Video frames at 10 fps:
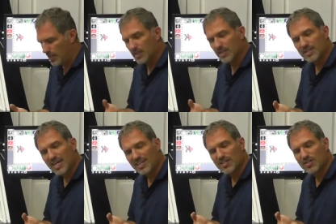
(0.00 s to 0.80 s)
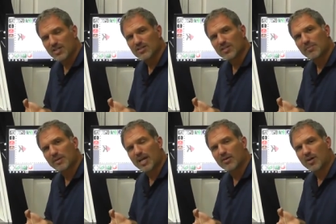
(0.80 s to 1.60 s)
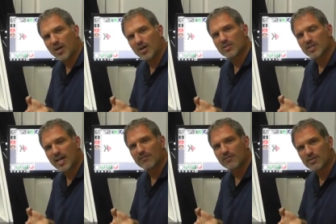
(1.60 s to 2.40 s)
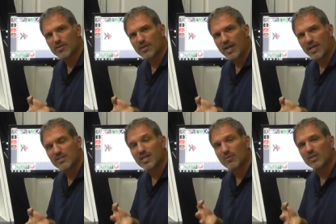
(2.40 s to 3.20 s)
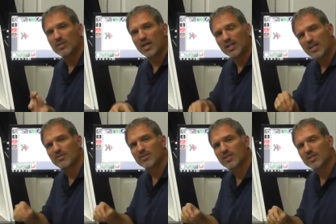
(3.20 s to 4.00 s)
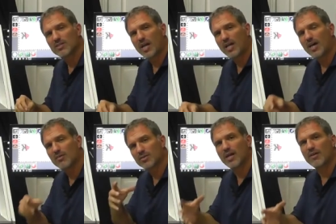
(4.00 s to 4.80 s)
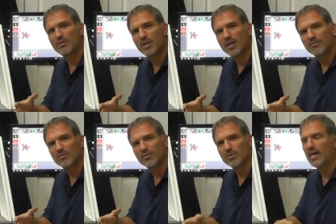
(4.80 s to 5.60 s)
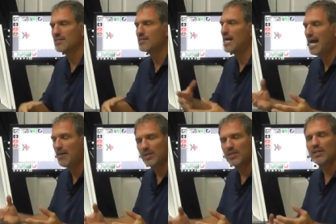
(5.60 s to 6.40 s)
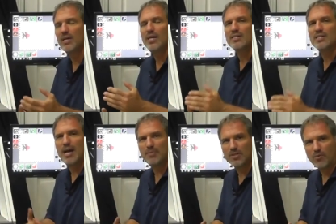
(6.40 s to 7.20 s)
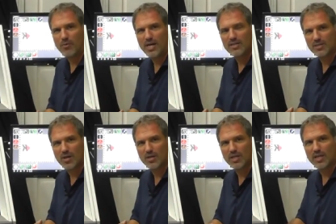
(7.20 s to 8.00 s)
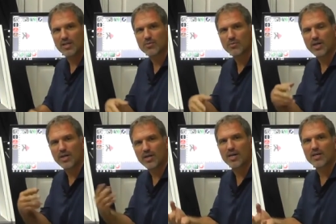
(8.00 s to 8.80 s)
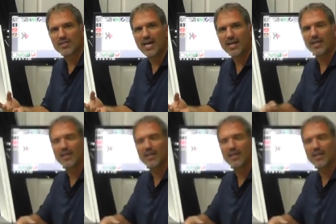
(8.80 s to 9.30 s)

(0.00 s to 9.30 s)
The technician is coming out on site for 2 days. They will not leave until you sign off, so you have to be comfortable. Has it happened? It's happened twice in all the years where our tech